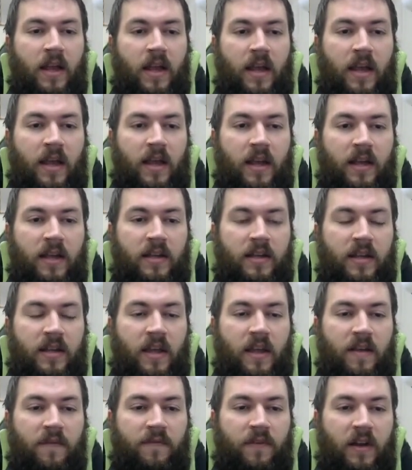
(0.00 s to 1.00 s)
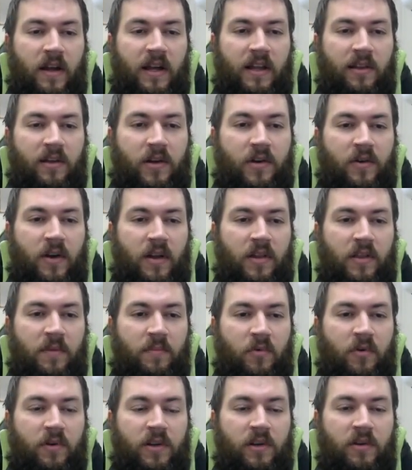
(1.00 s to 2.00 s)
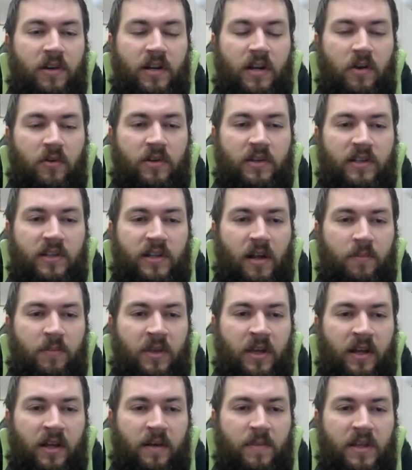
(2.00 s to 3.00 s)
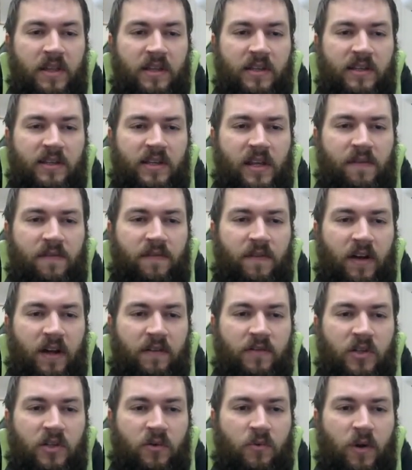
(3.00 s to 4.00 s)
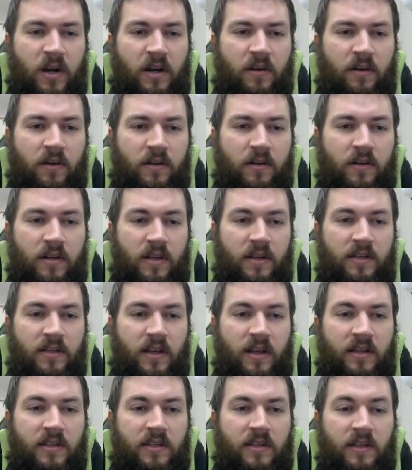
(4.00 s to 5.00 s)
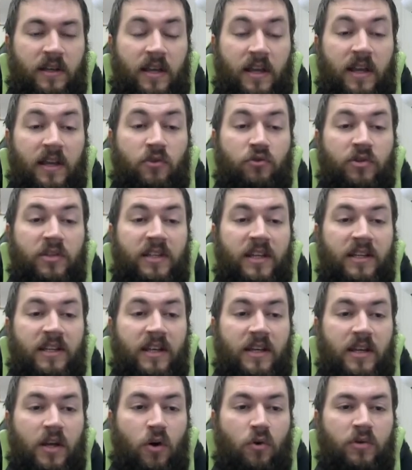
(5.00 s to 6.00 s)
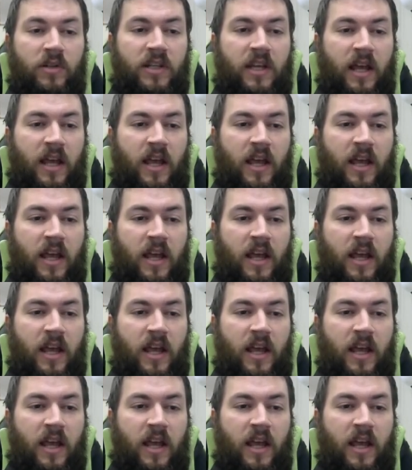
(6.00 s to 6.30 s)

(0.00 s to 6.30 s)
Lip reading: And if I look around the board, you can notice something. I mean, this d5 square, it's interesting to note